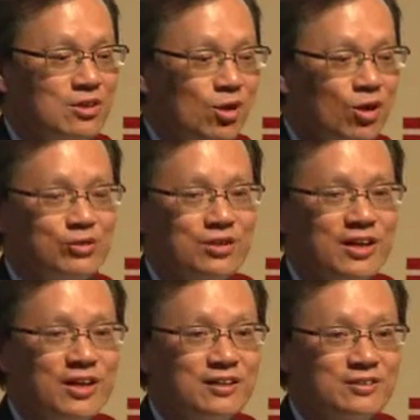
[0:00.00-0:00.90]
All the
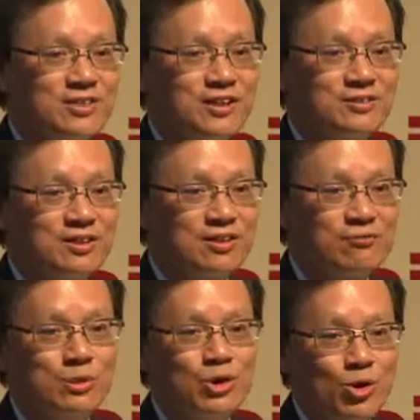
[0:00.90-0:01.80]
Kai Tak sites are
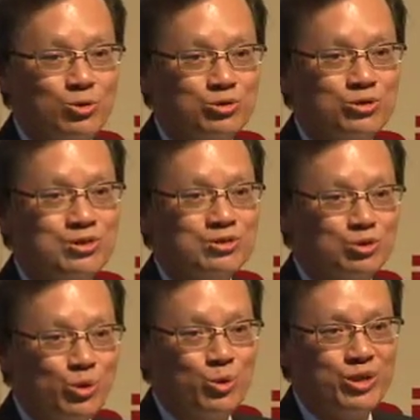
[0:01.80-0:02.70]
government-owned,
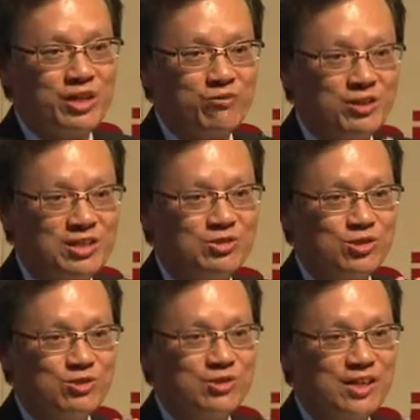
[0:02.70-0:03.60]
so we can release
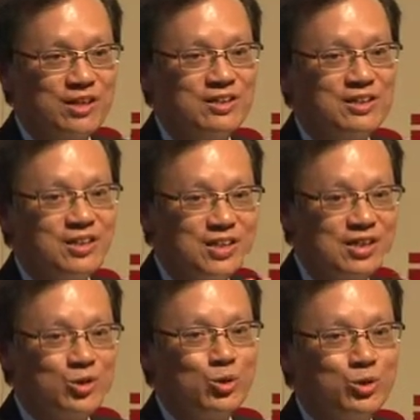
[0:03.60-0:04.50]
those sites in
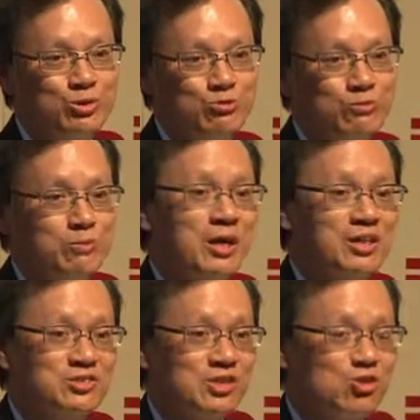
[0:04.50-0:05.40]
accordance with the
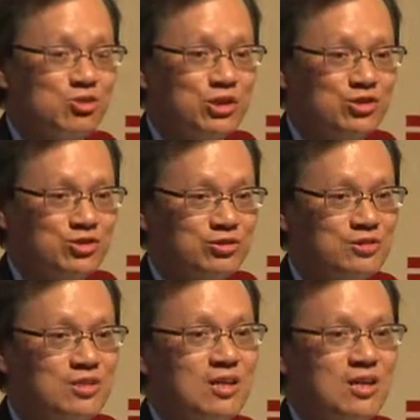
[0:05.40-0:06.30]
market situation.
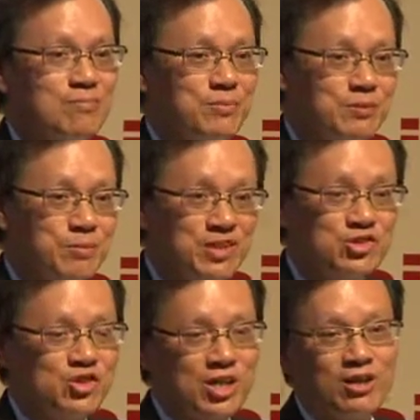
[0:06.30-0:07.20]
But the
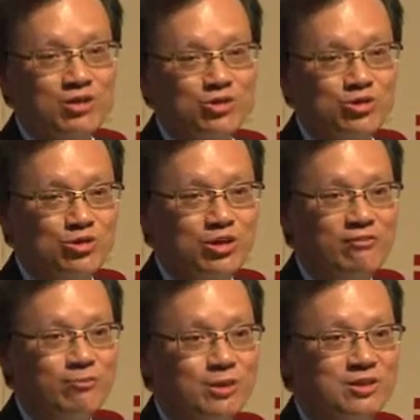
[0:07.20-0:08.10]
biggest challenge to
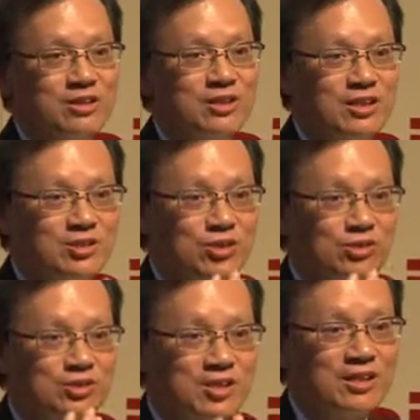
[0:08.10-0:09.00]
government is
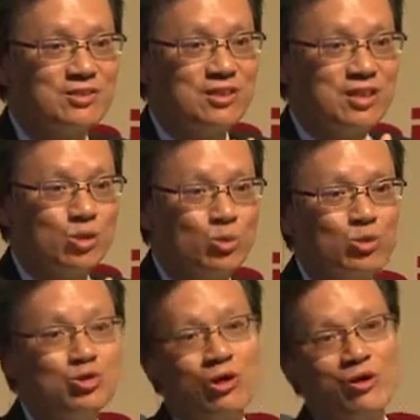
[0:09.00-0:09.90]
those sites in the
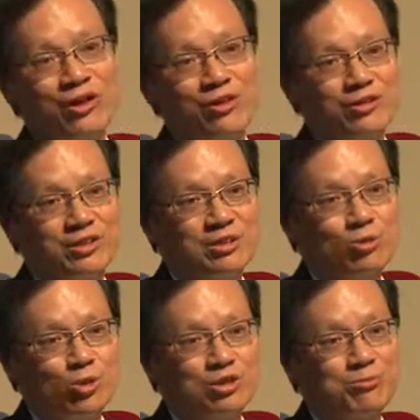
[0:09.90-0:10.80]
Kwun Tong area,
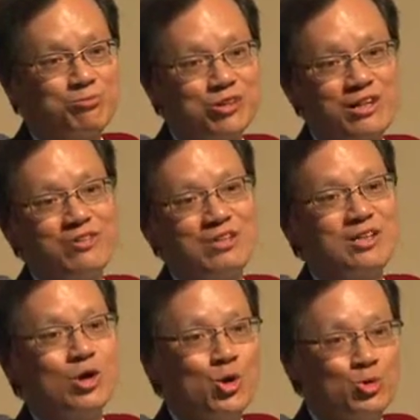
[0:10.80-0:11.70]
which are
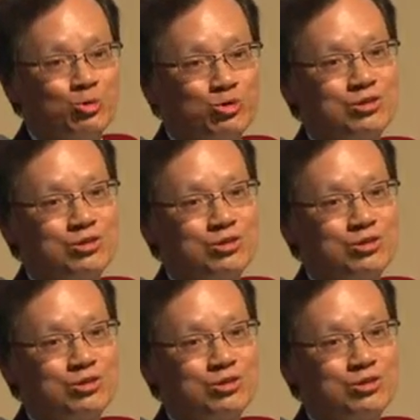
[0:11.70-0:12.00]
privately owned.